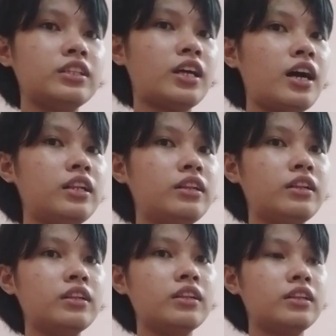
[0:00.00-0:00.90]
The
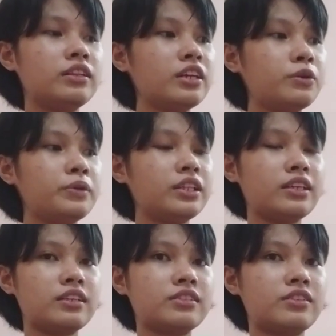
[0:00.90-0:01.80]
liquid
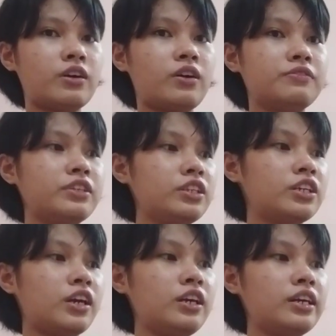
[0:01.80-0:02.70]
is the
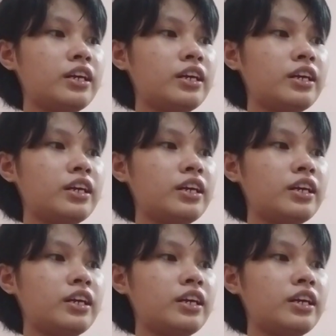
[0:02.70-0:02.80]
vinegar